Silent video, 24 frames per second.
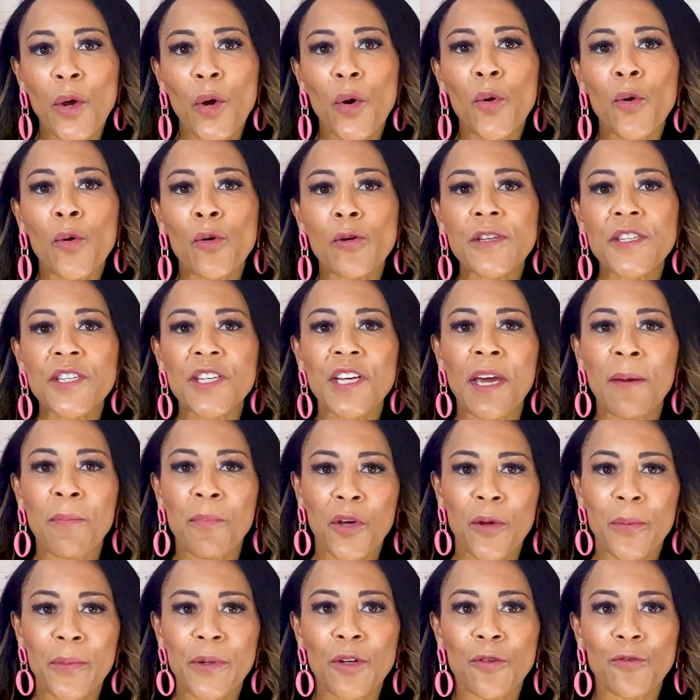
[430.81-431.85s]
or to get
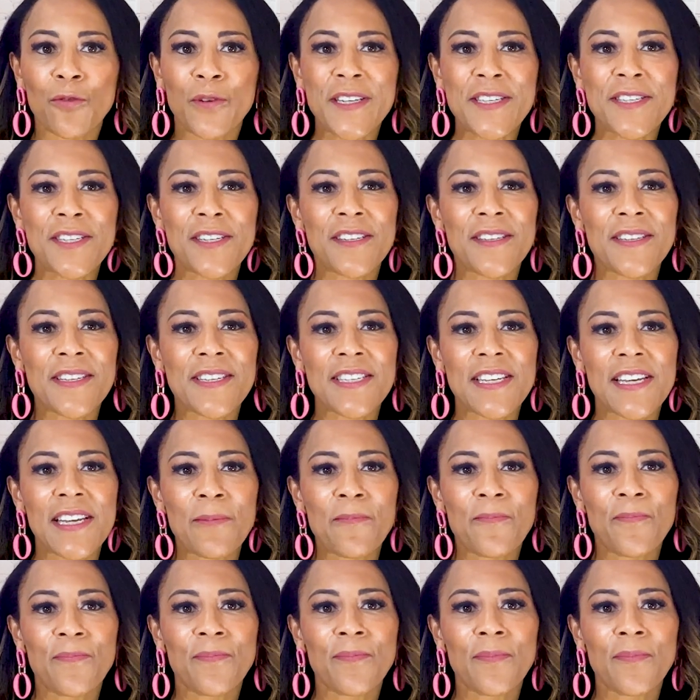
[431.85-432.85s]
permanent residency.